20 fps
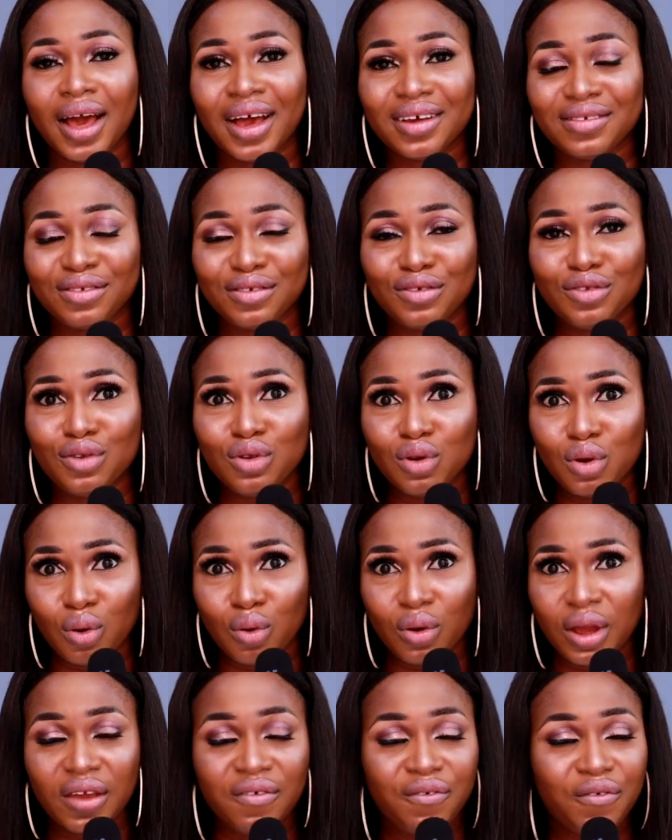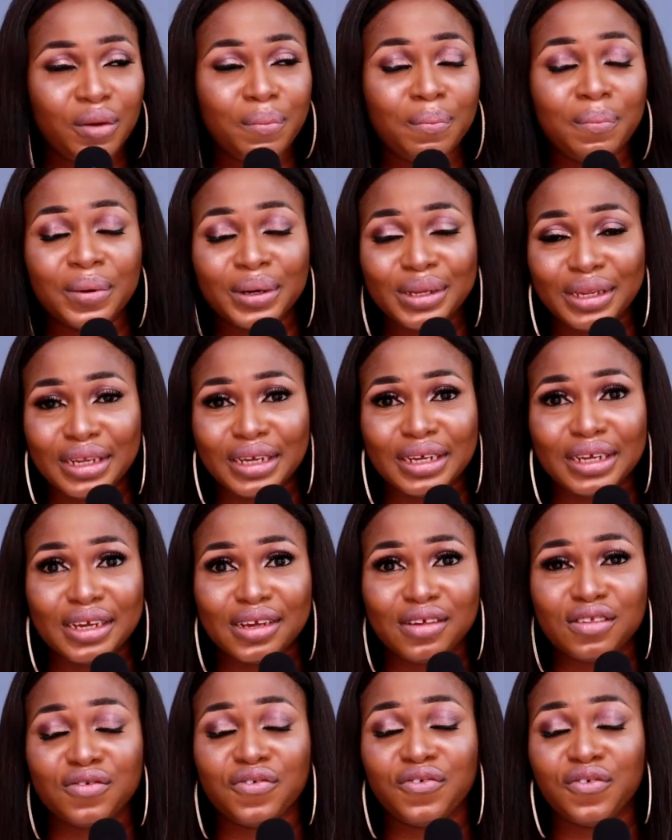as you know, everybody
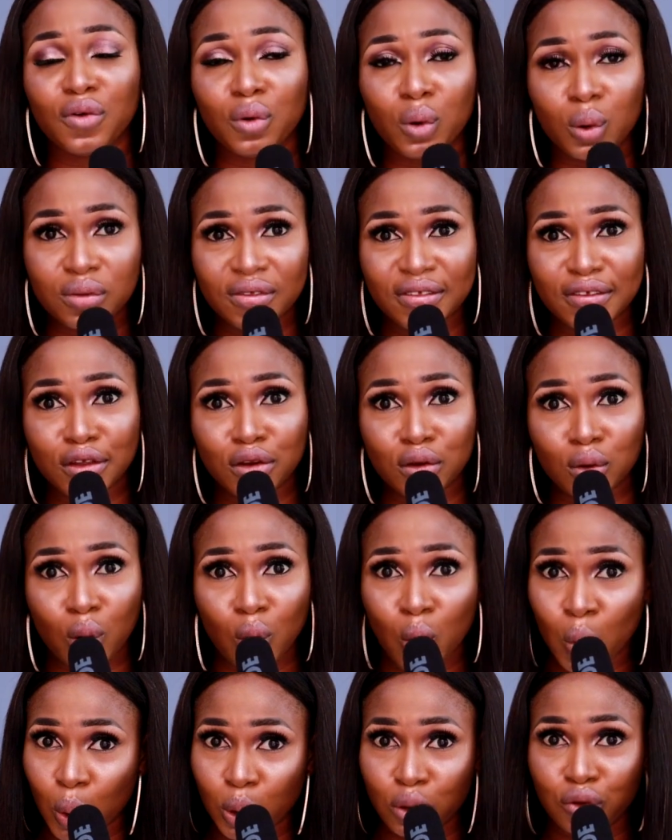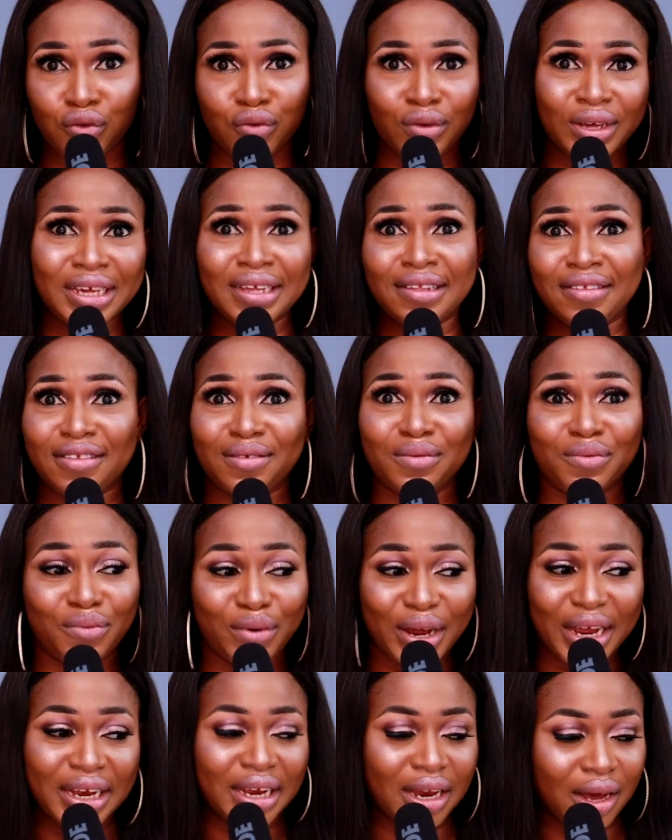is focusing on what to eat
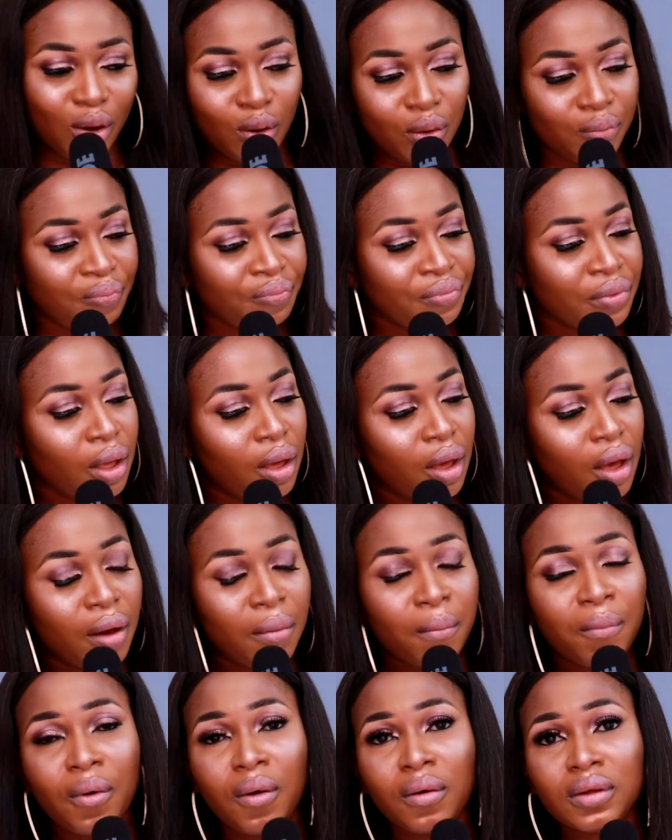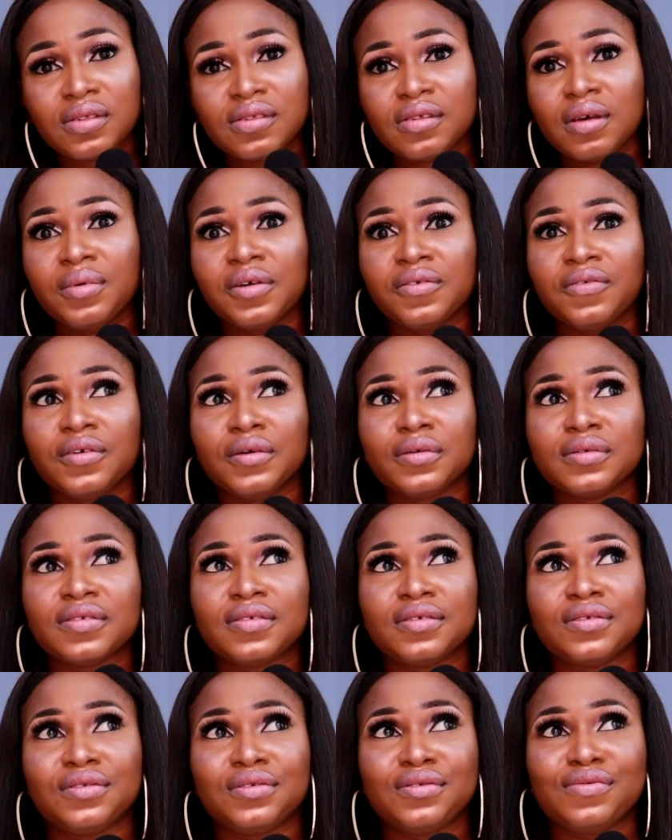right now. But some of
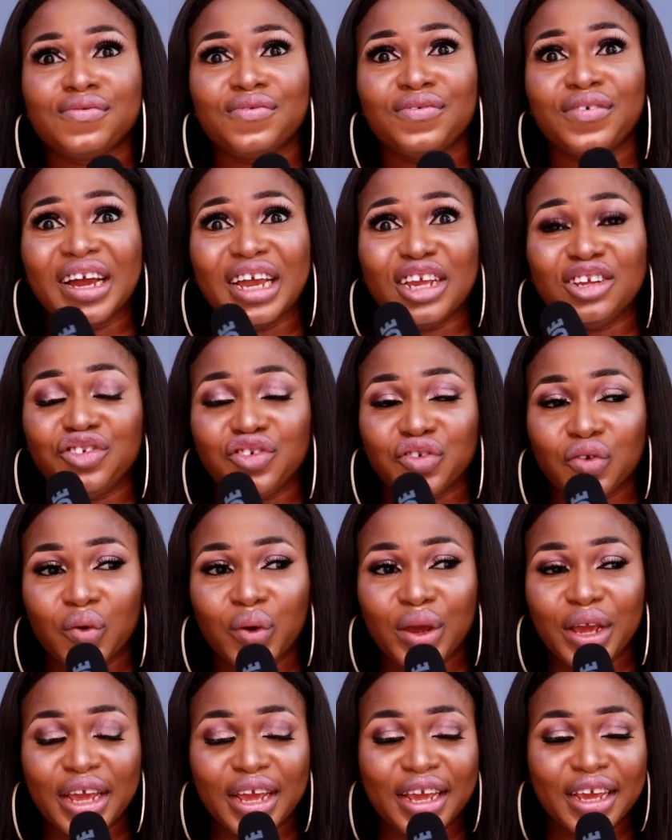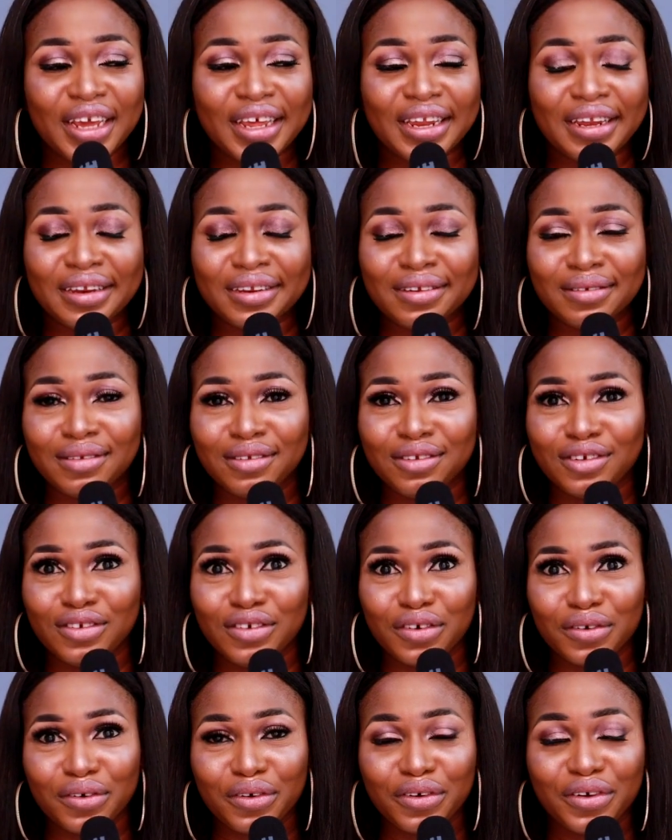us find joy in,
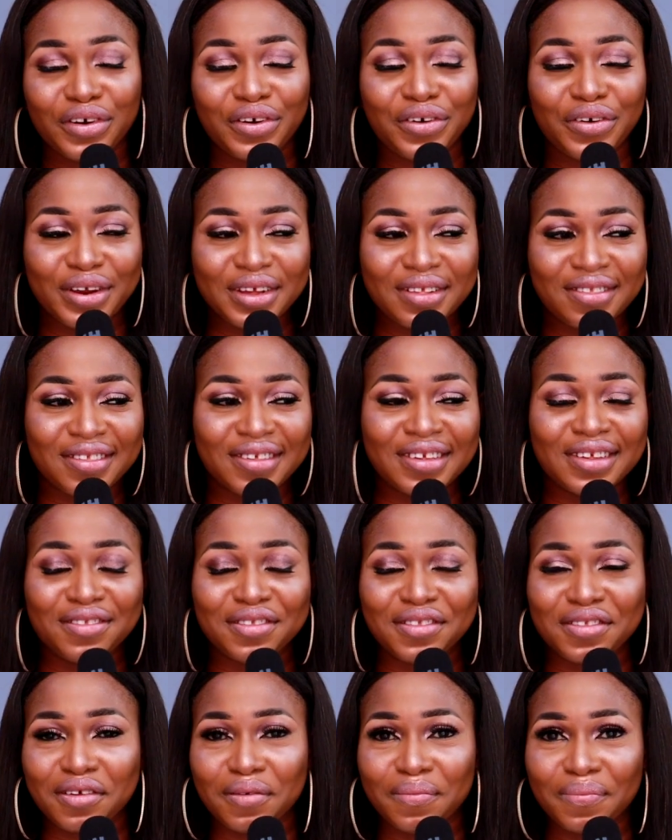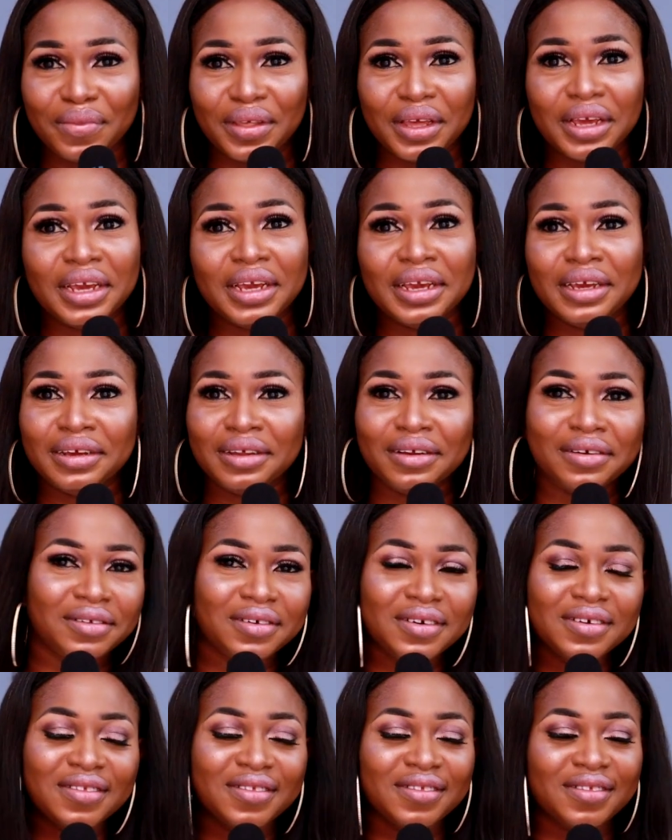you know, creating something, you know,
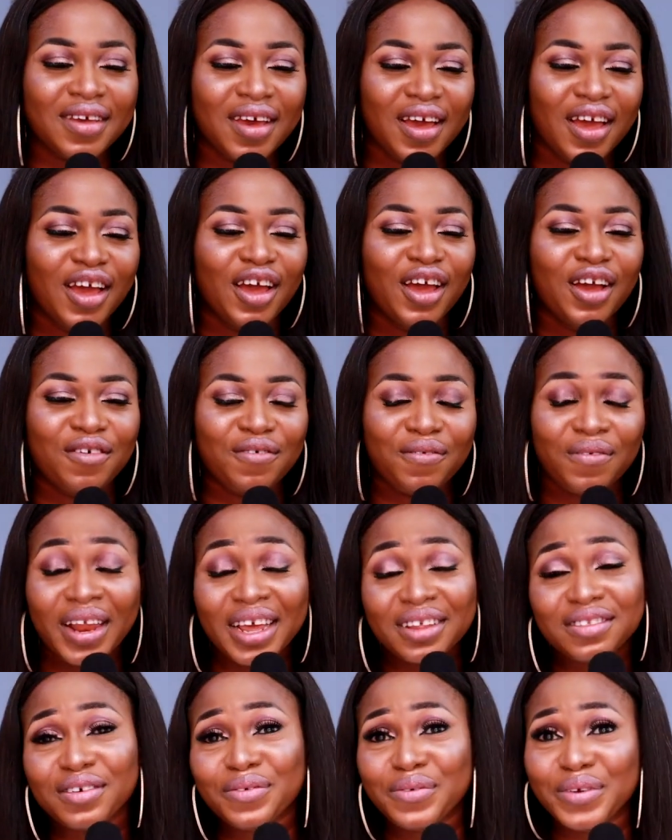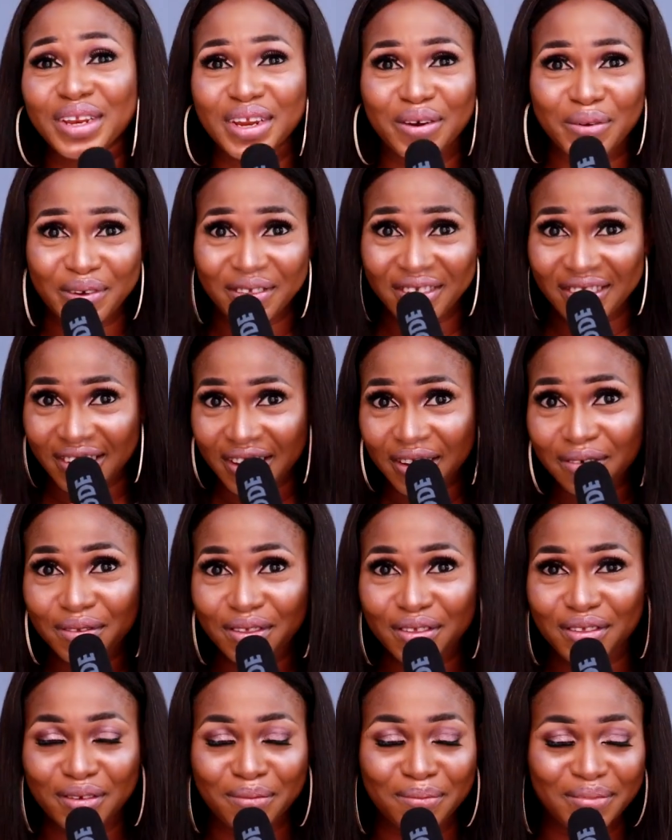just flattering ourselves
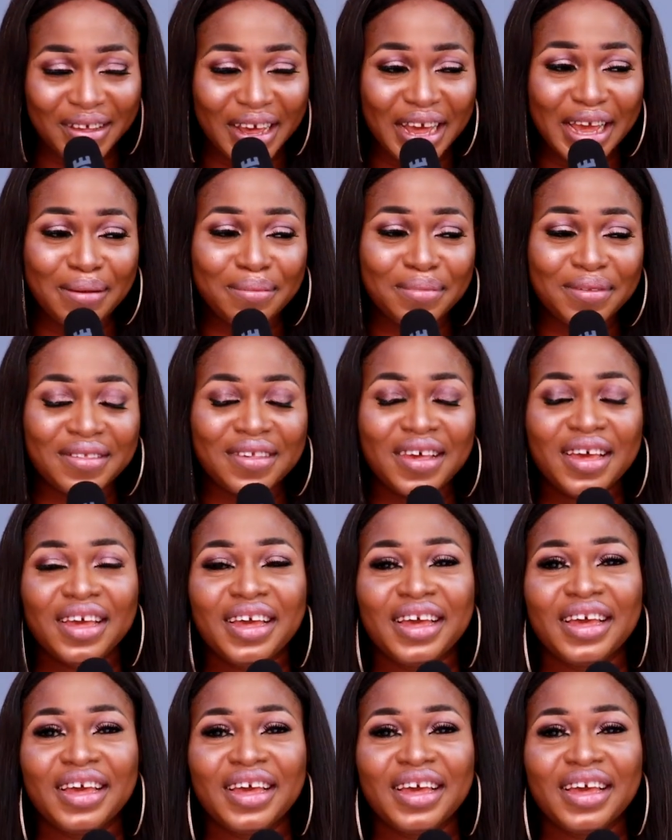sometimes.